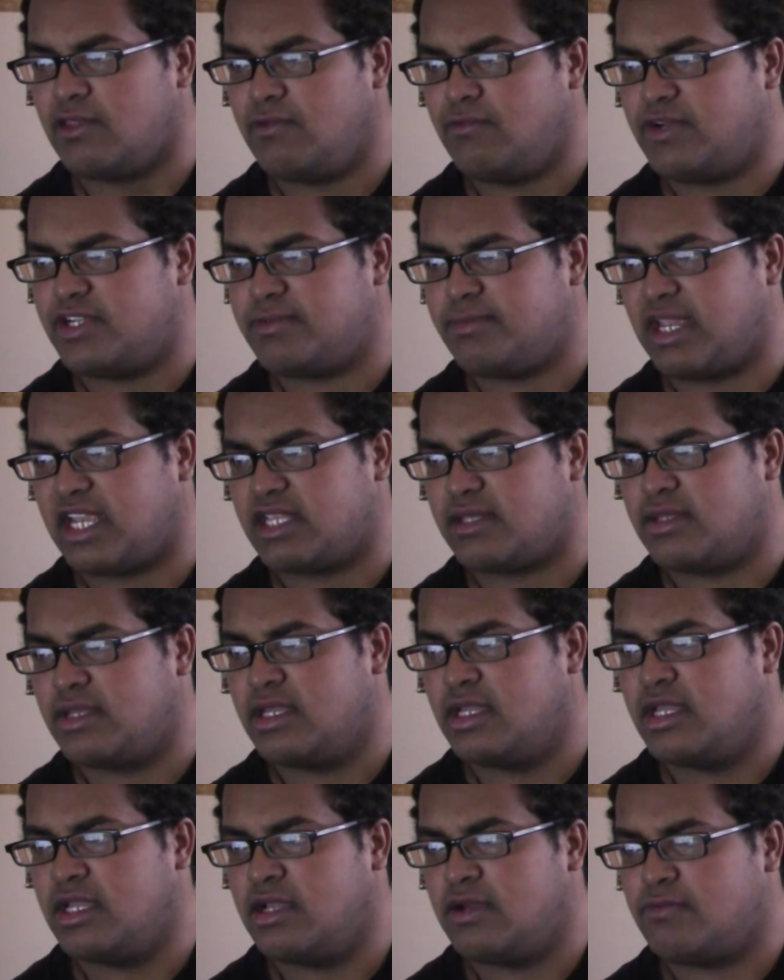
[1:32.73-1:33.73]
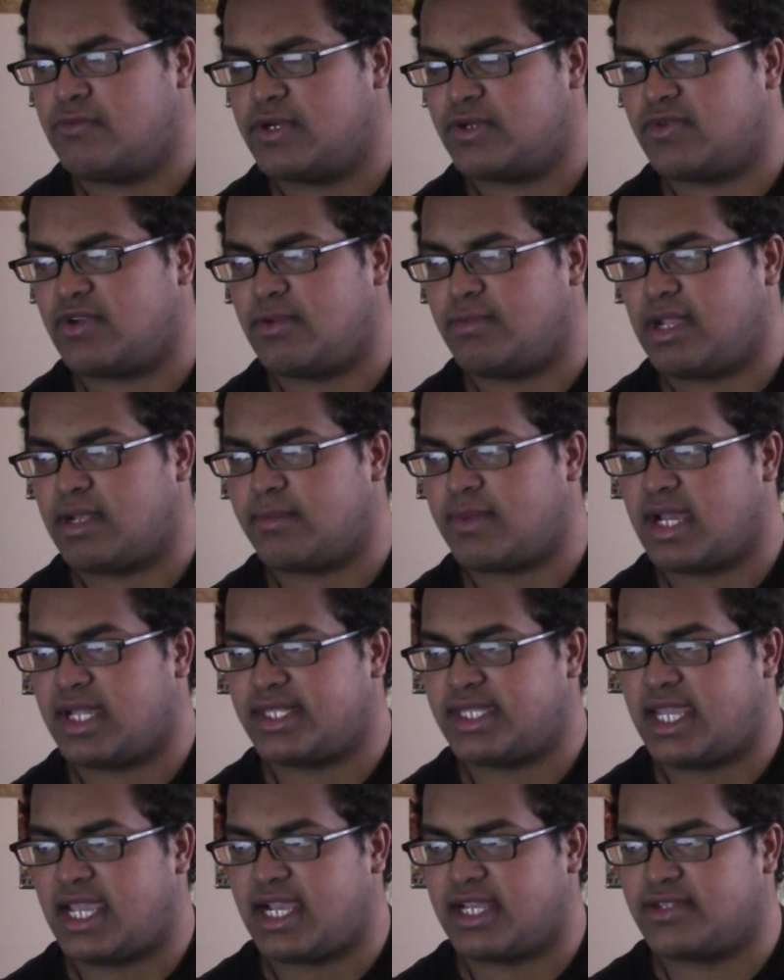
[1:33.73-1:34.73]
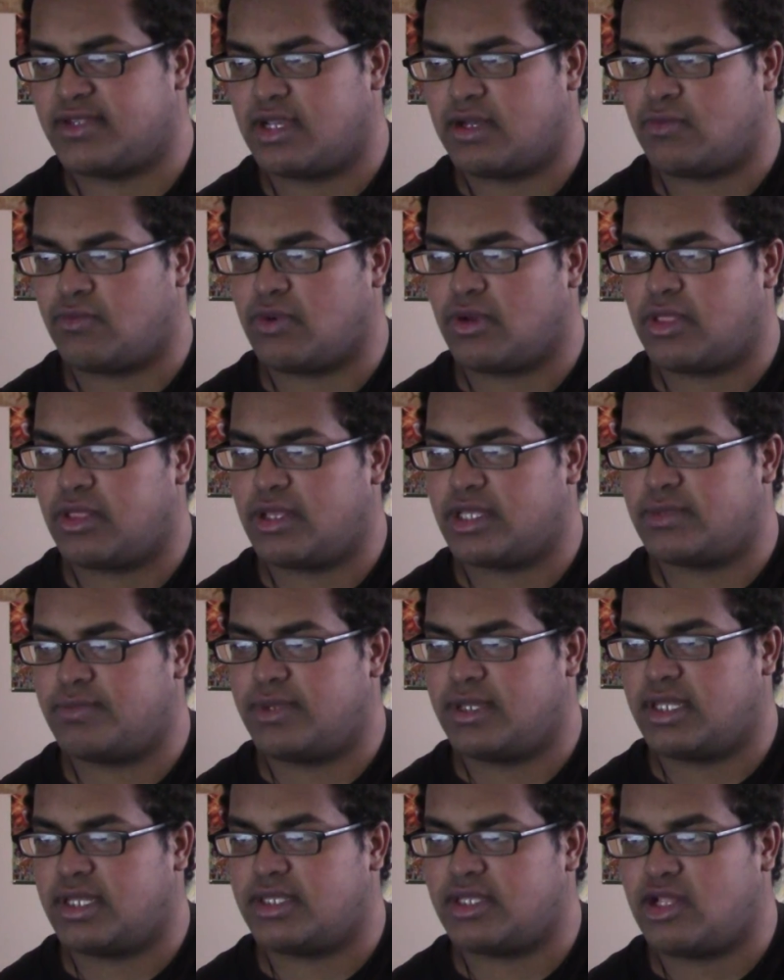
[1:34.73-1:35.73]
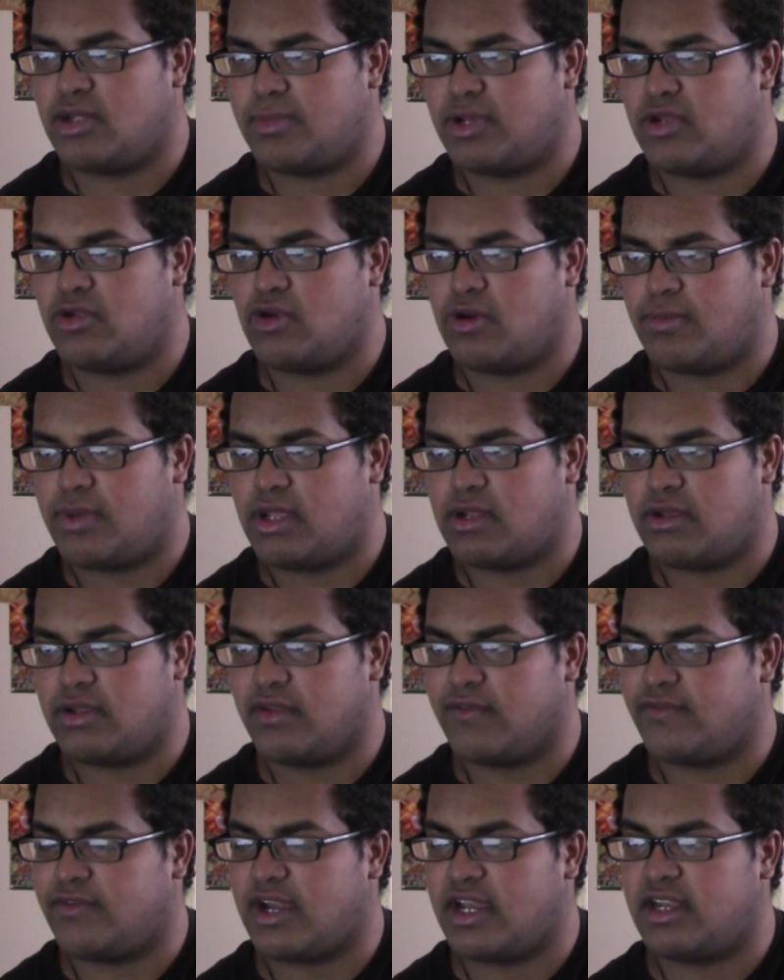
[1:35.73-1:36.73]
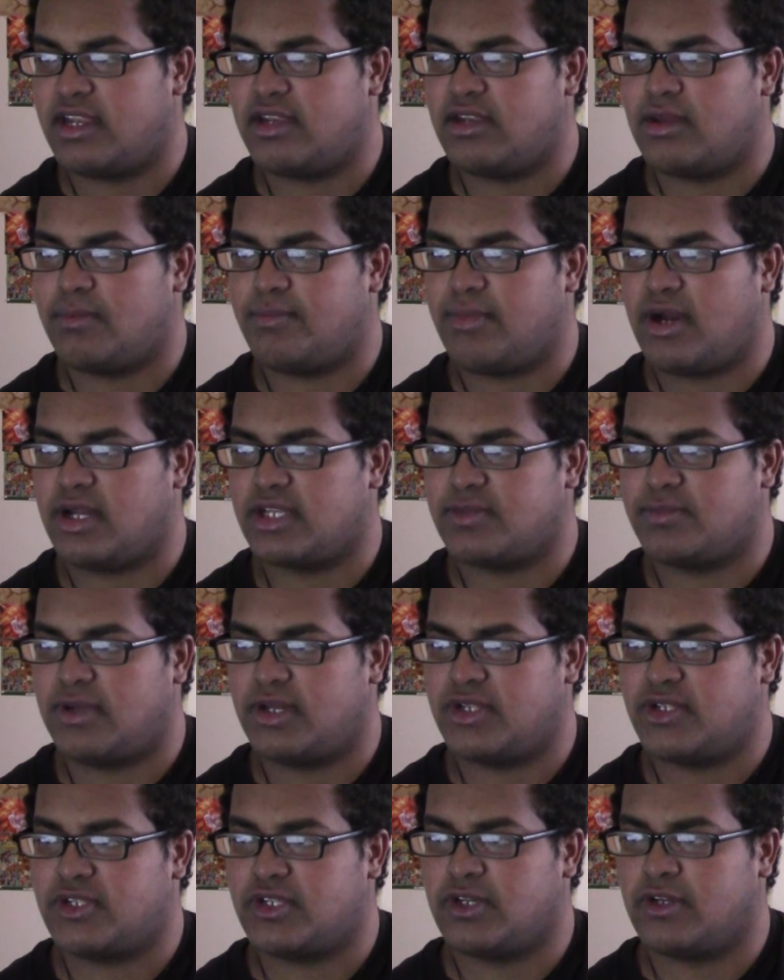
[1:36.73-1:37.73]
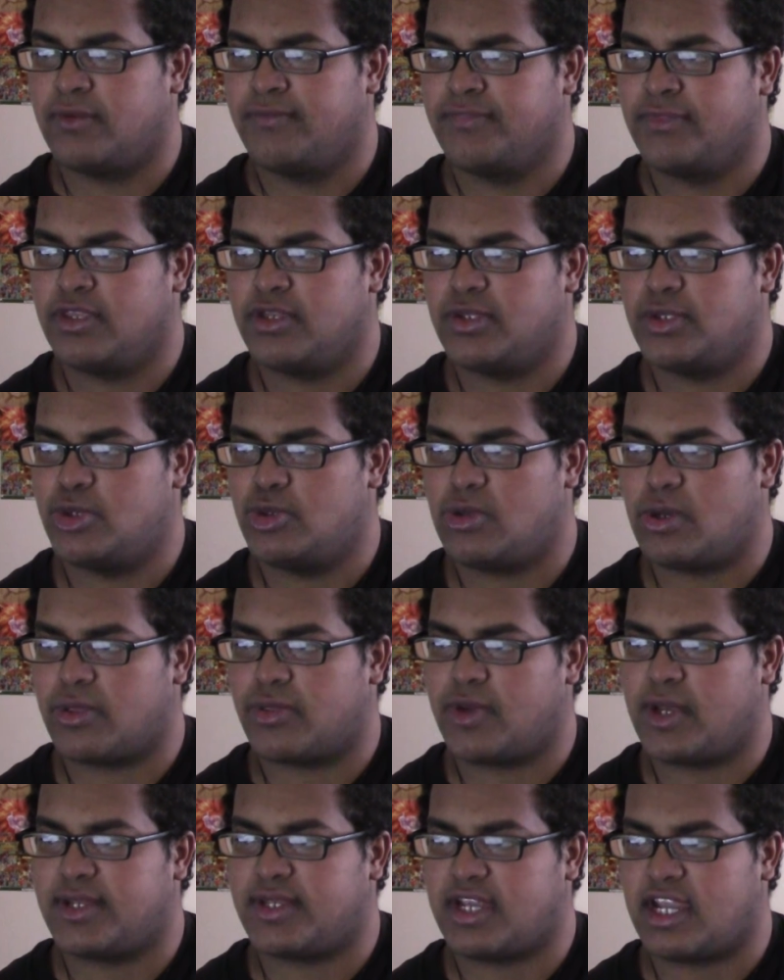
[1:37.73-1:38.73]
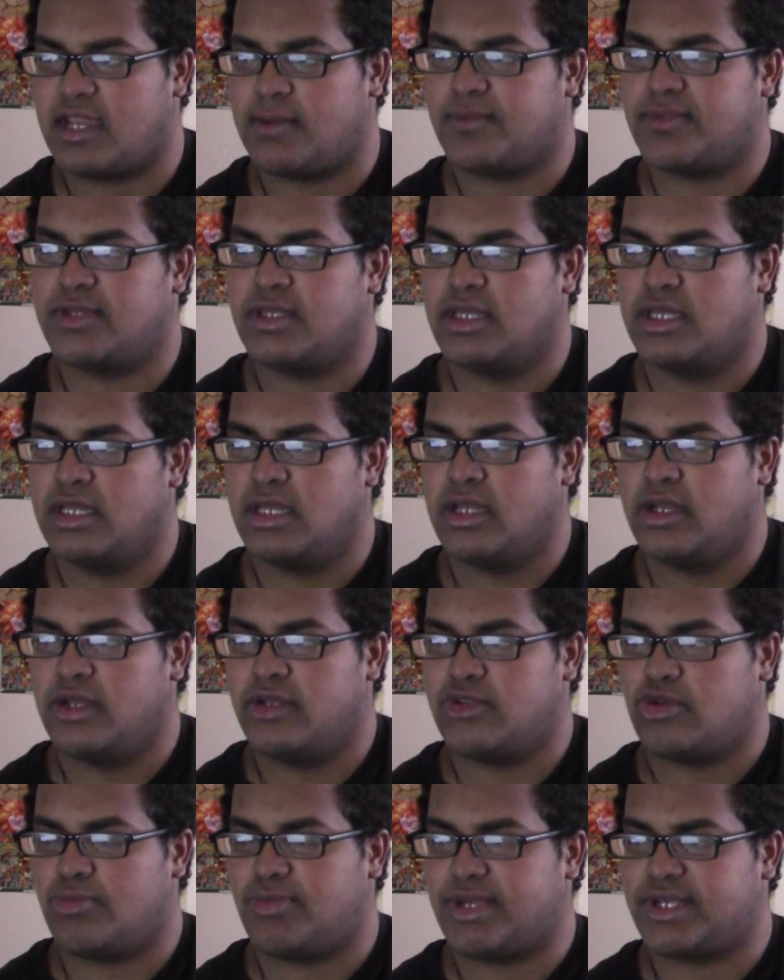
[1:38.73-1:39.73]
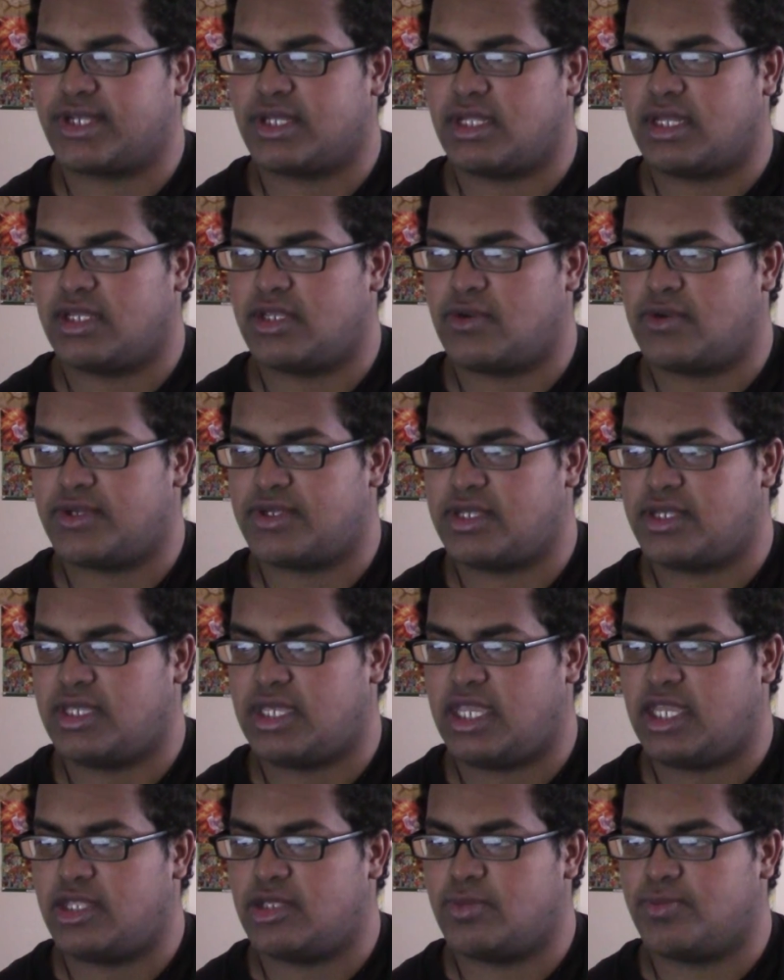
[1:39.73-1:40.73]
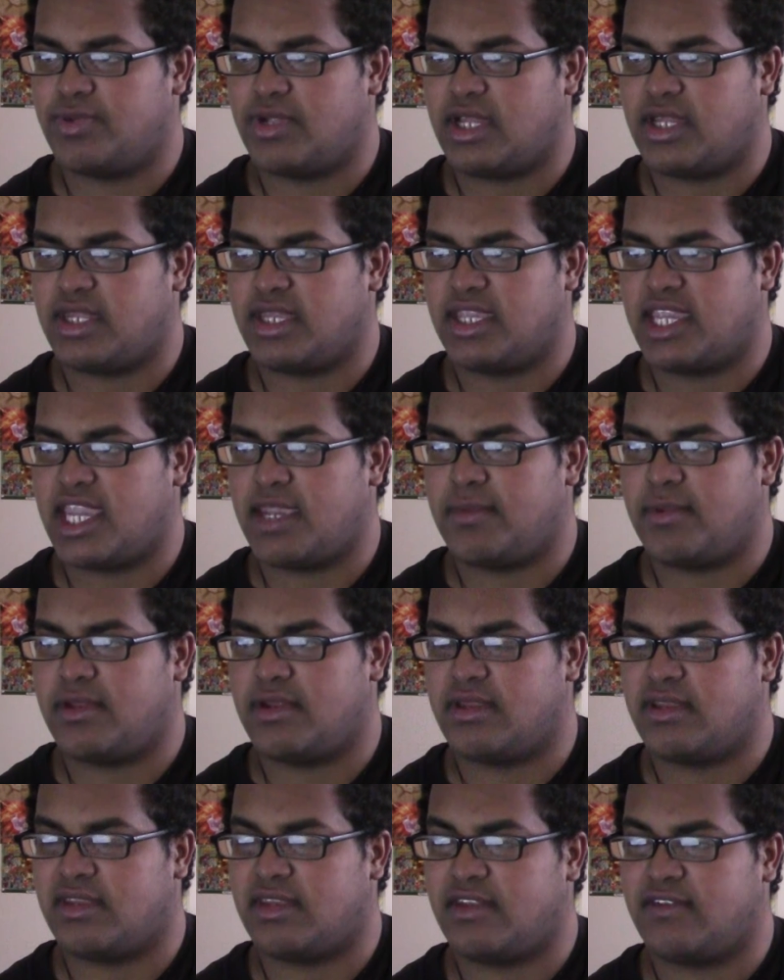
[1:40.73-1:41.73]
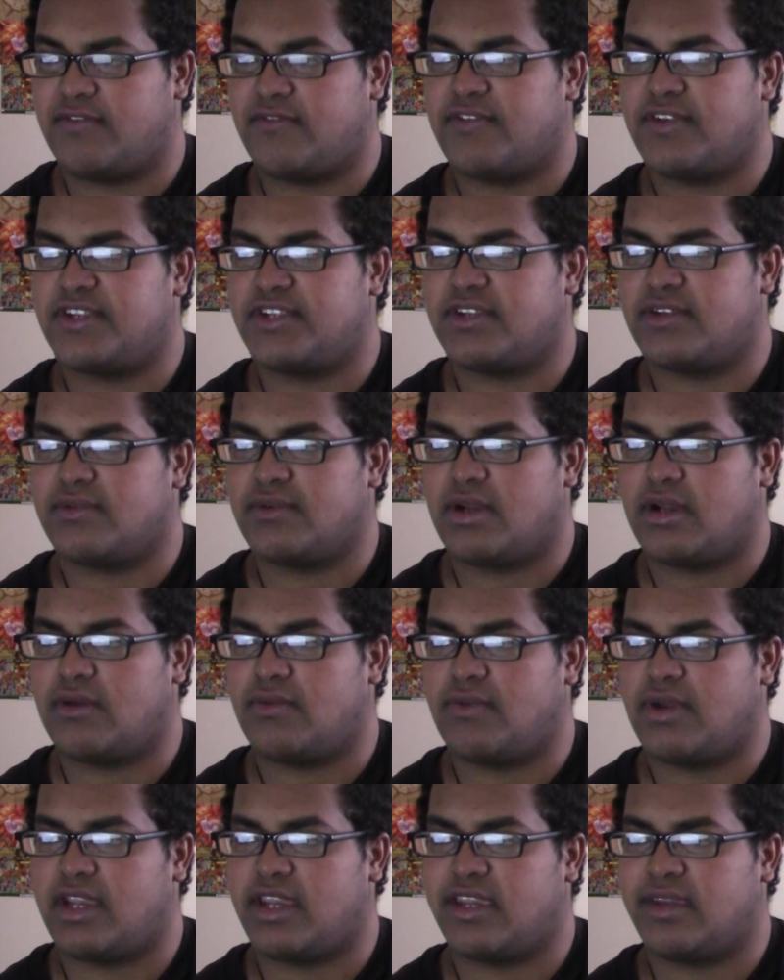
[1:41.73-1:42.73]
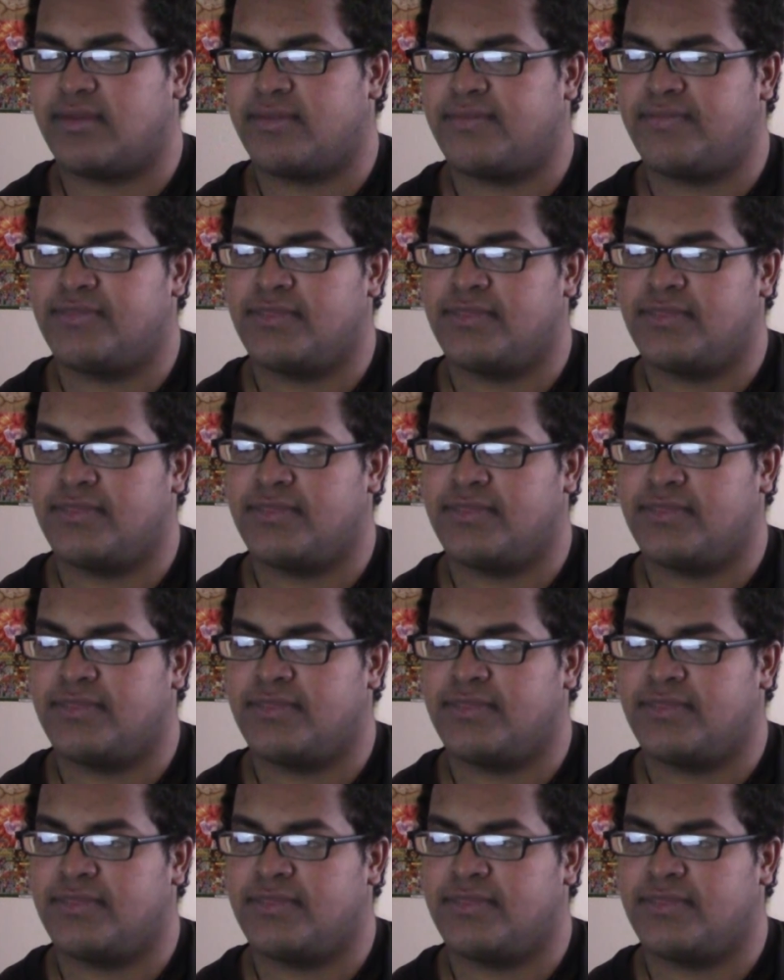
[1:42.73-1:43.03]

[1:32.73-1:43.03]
which will make my attacks worthless because it'll be no better than fighting the boss monster 2 or 3 times. So basically there is a need to play the game in an efficient way.